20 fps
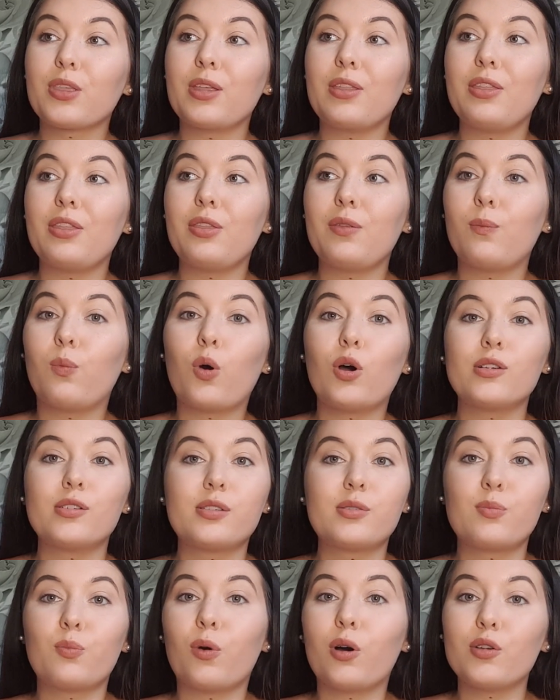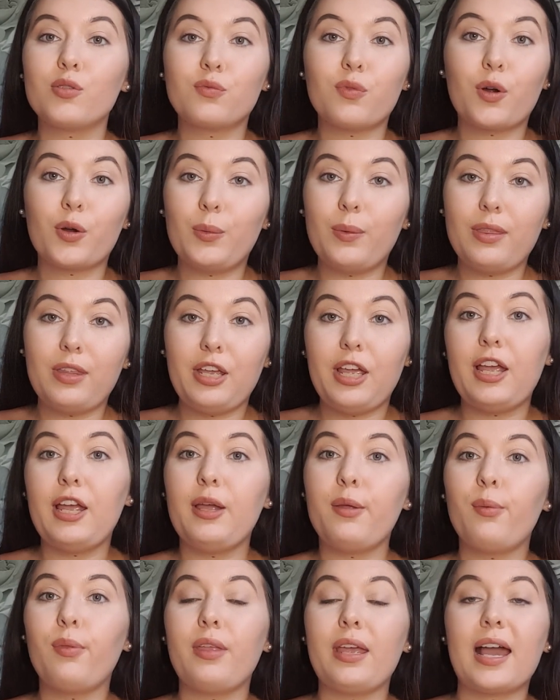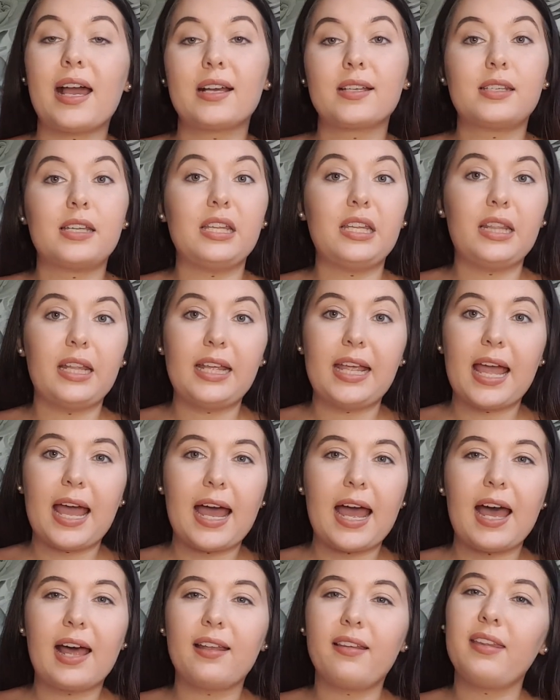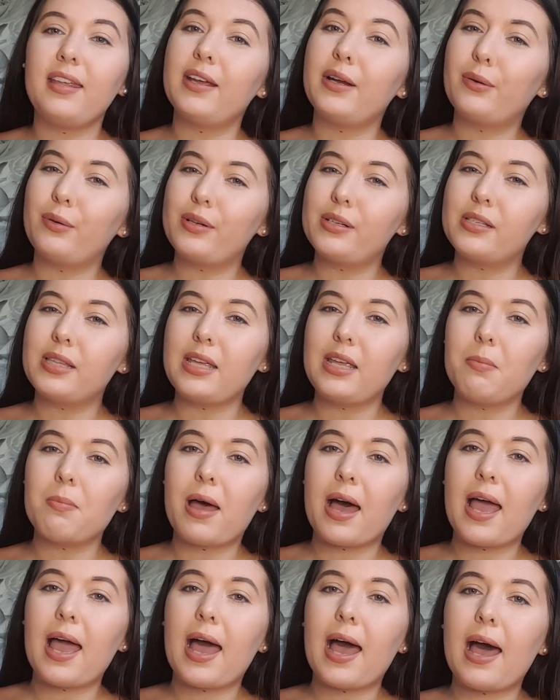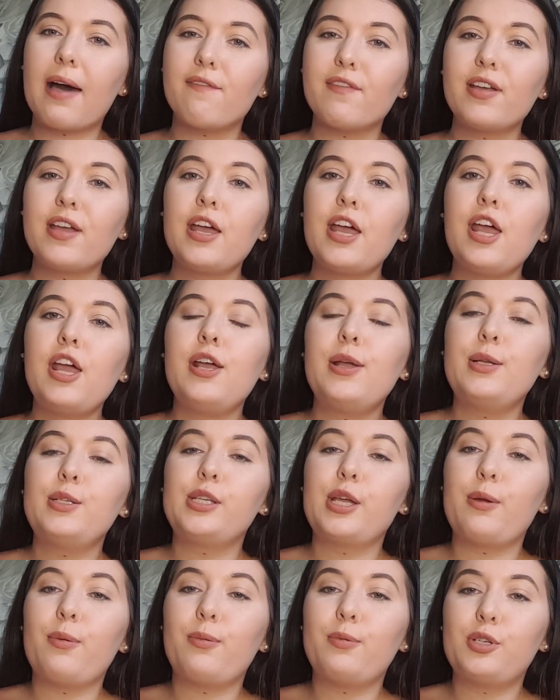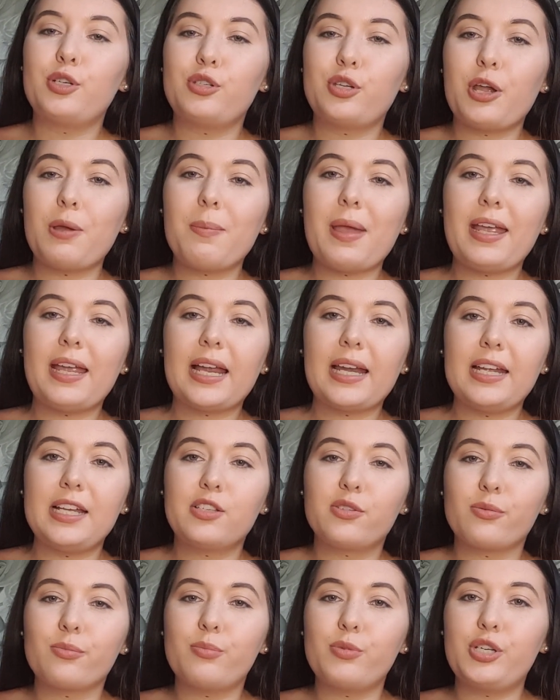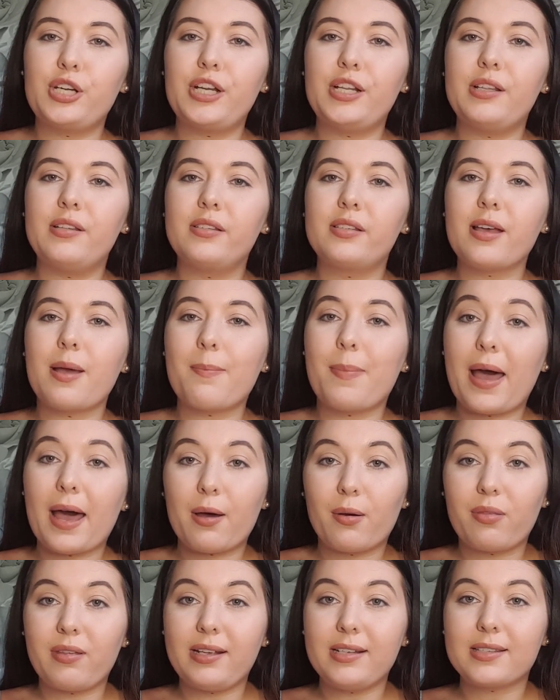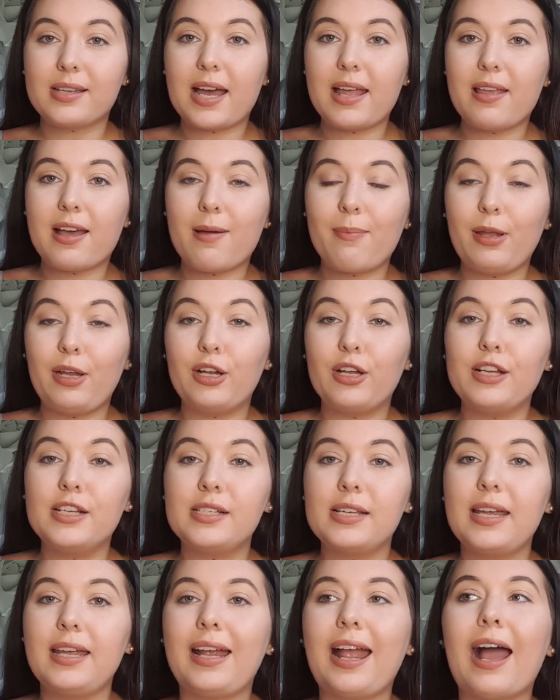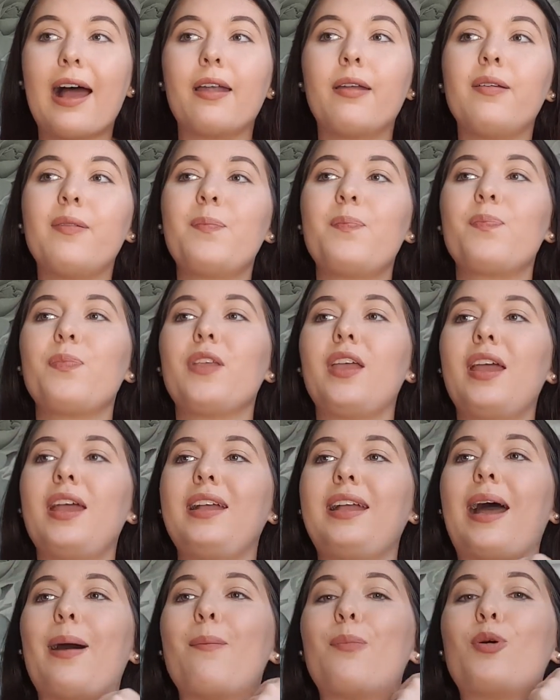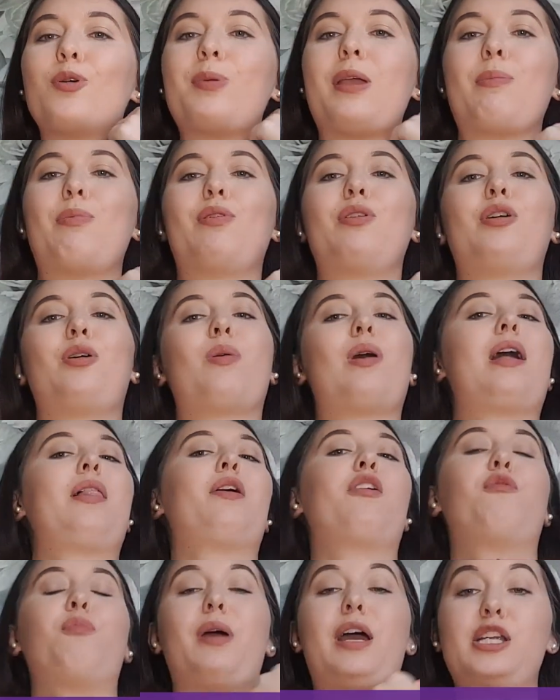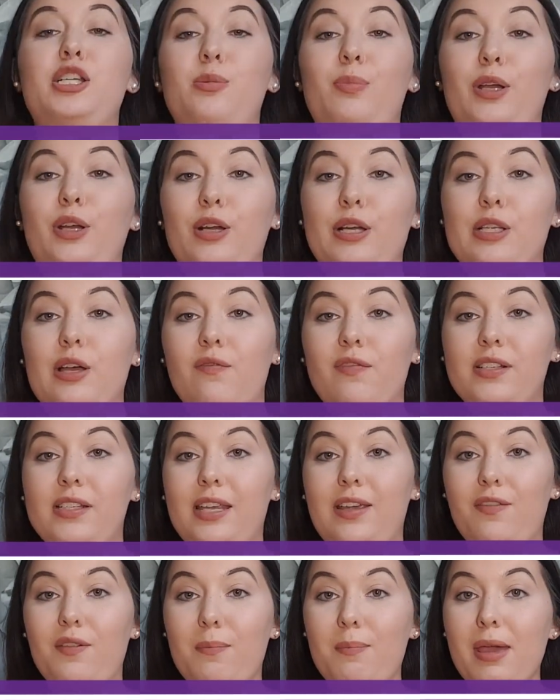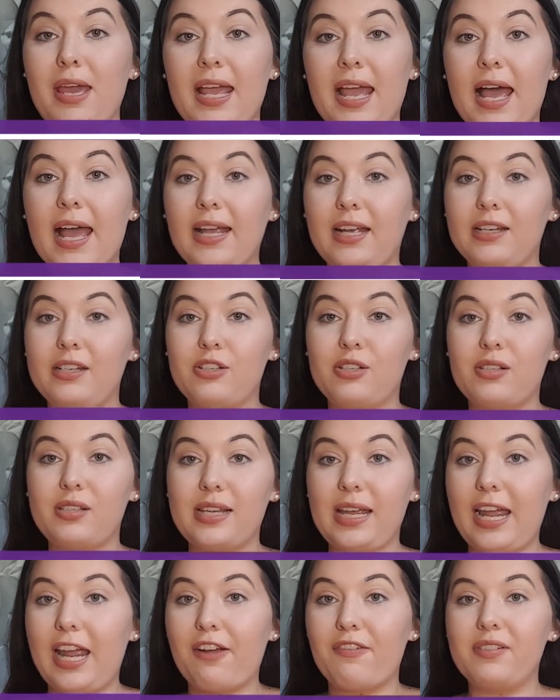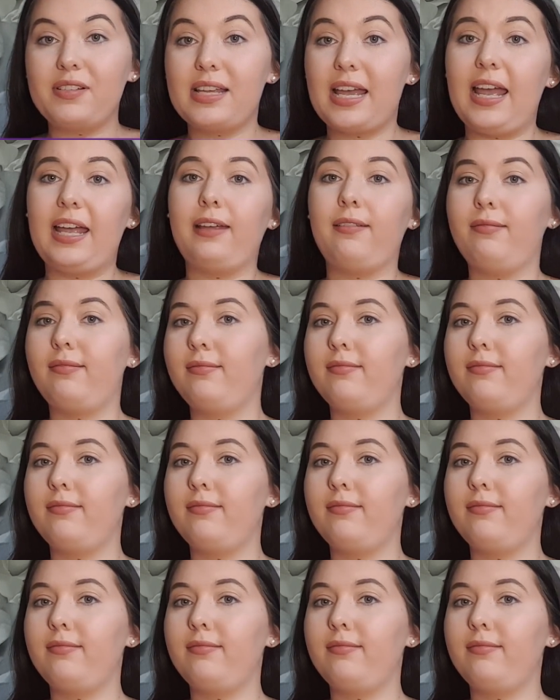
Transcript: what's wrong with you, the accident that you had, the illness that you might have. So just don't make any assumptions about things like that, because it can put people under quite a lot of pressure. Because obviously for me, I can just sit here and say,